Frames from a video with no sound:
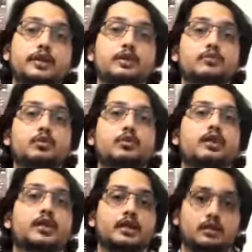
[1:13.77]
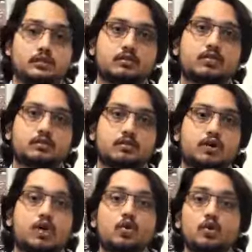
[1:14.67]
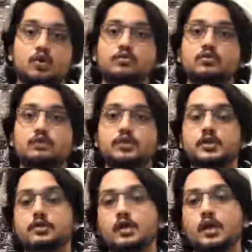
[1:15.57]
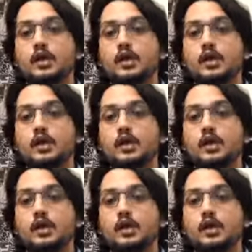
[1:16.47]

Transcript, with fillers: interview trainings for a lot of students.